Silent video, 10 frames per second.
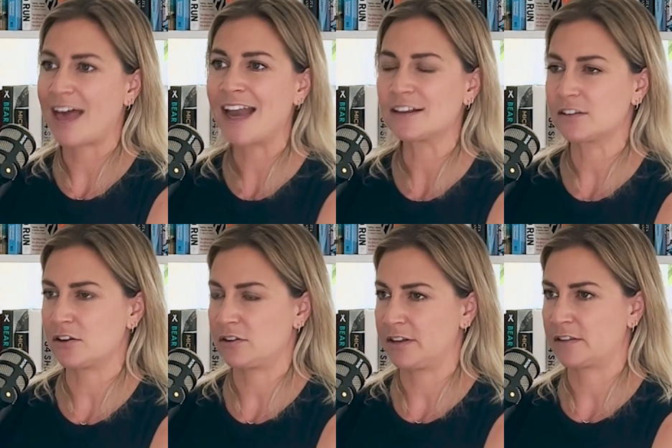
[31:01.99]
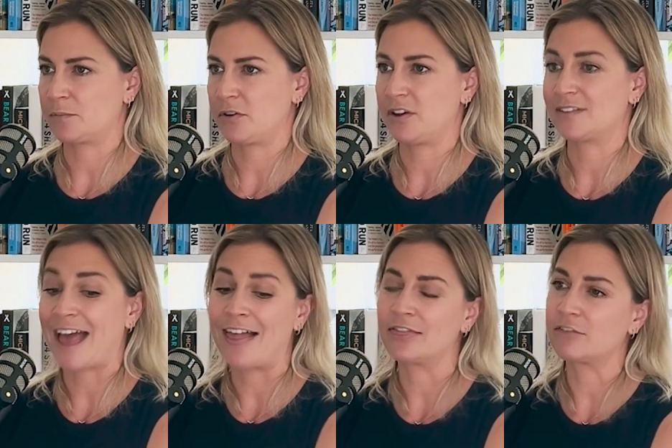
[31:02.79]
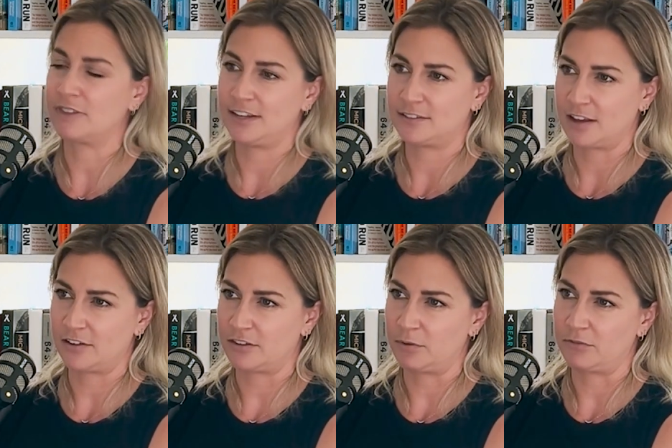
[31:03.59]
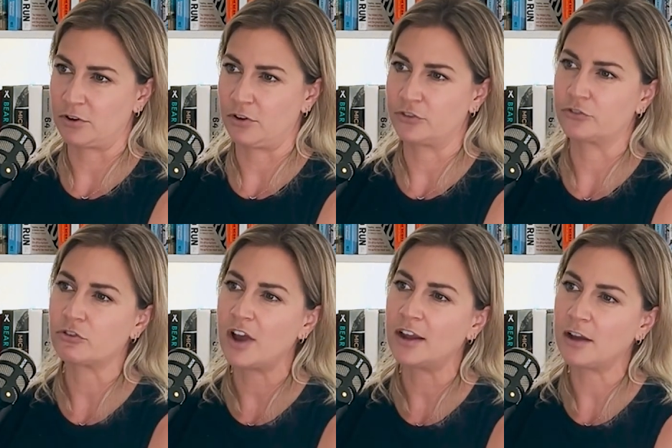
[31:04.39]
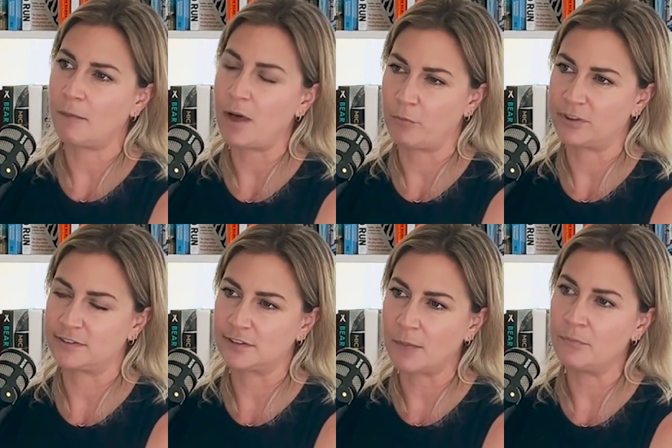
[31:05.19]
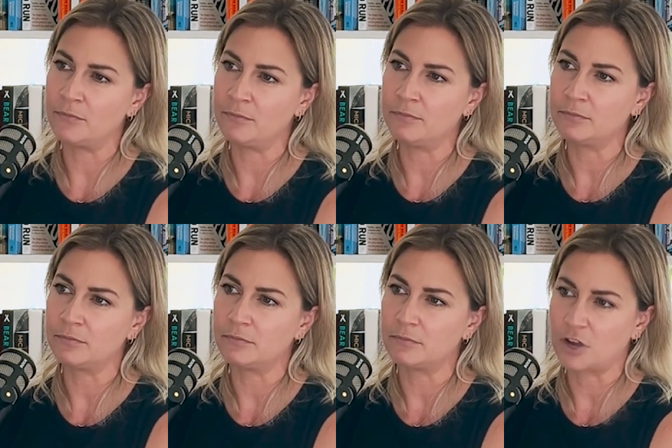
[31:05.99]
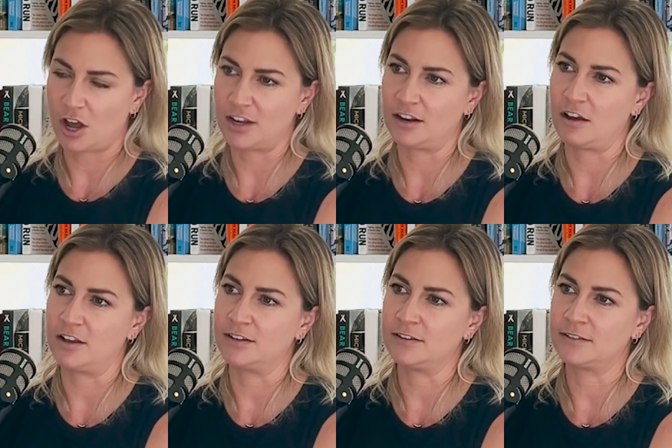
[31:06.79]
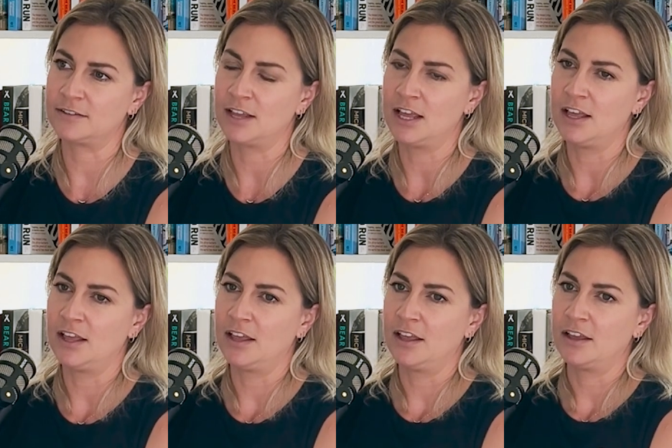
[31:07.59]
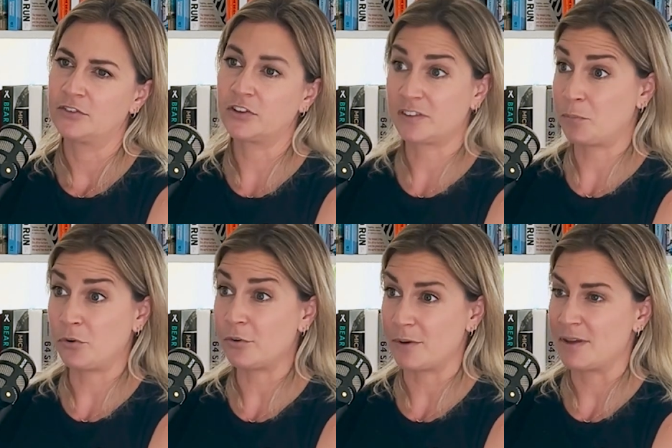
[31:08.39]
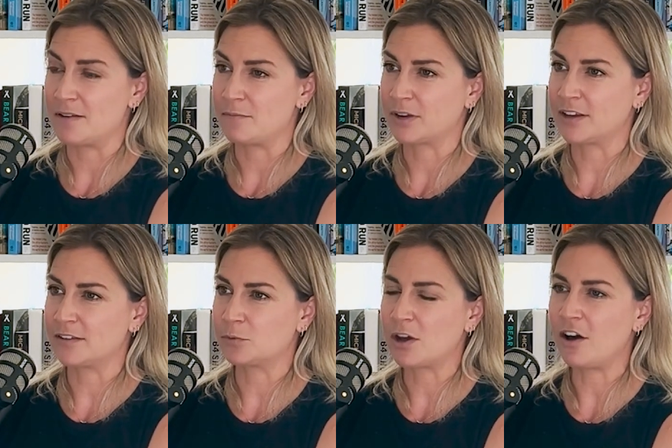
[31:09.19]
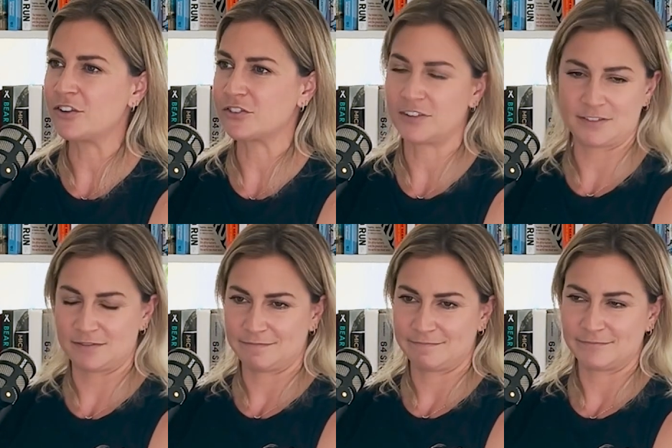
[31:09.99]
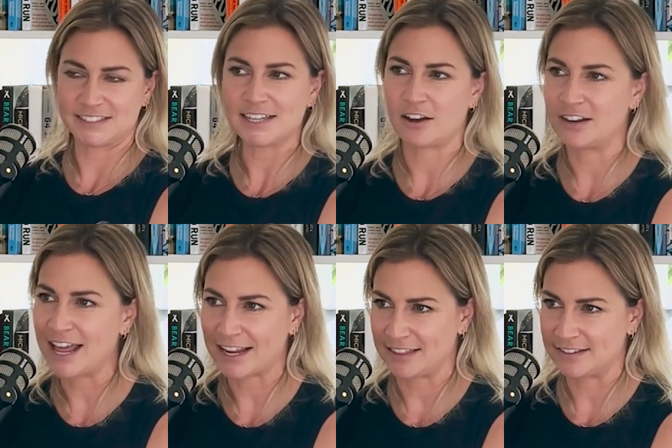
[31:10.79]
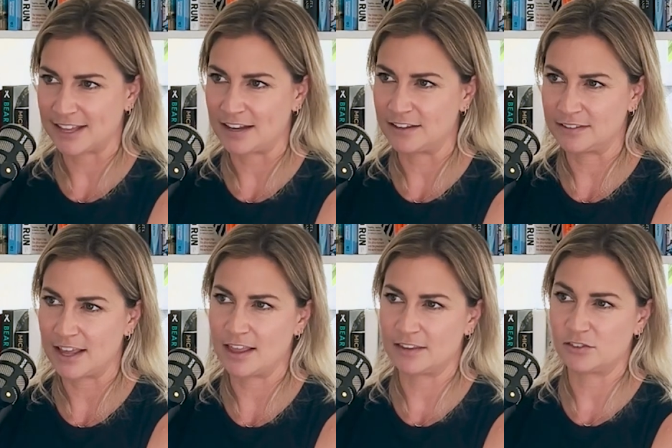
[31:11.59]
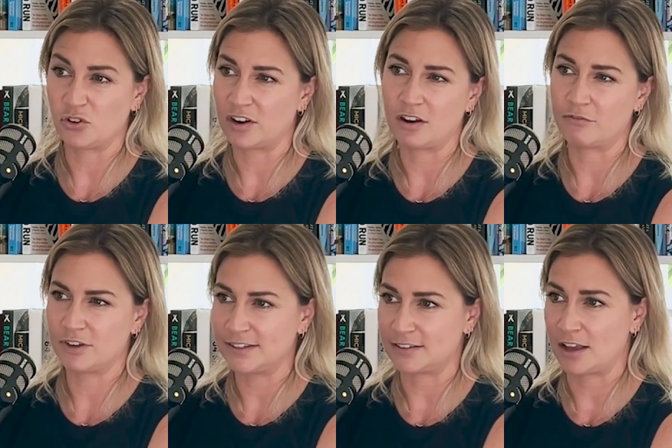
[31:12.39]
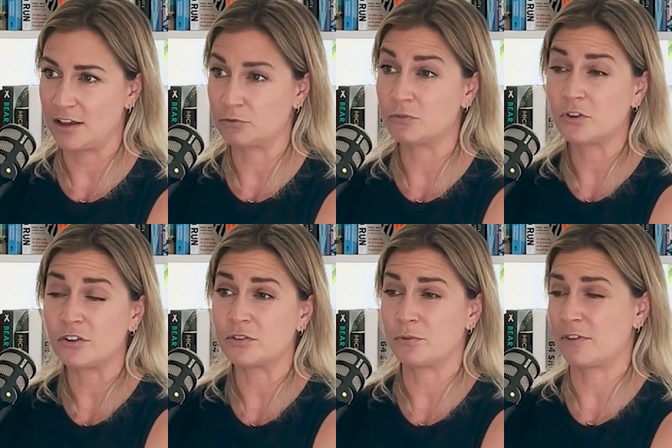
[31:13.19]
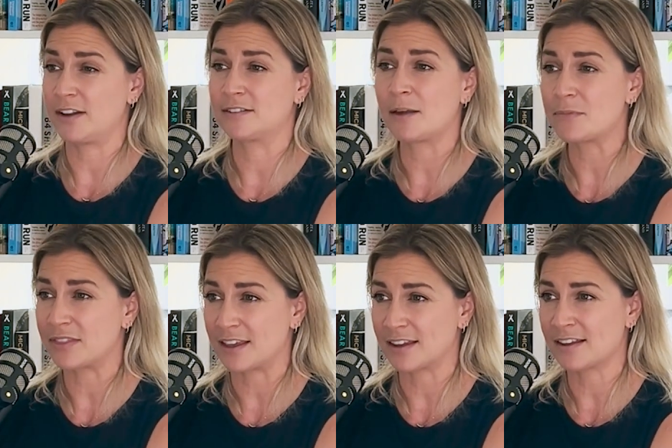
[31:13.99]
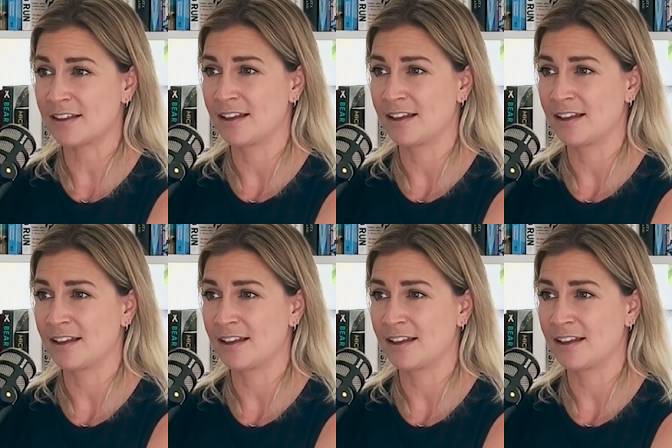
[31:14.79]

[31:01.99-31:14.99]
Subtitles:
anecdotal experience, and the research that we've got to try and come up with some guidelines to support women, because we can't just stick our neck in the sand and say there's not enough research. We've got to provide something.